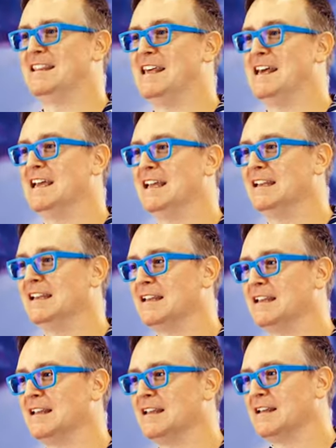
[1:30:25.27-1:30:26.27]
that
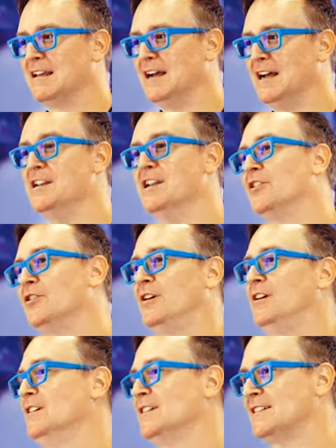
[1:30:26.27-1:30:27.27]
another
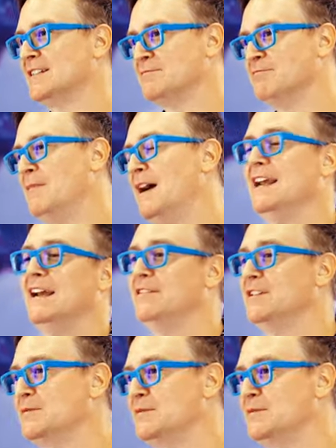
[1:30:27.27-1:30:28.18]
artist might have this